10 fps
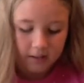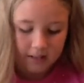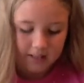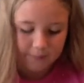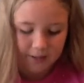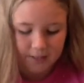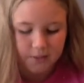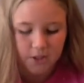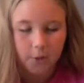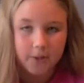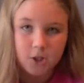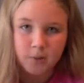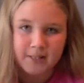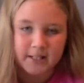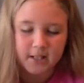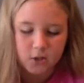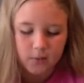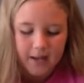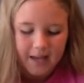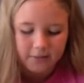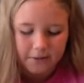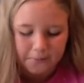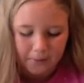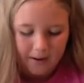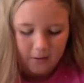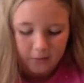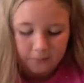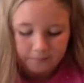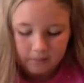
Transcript: his face was always twisted into an angry frown.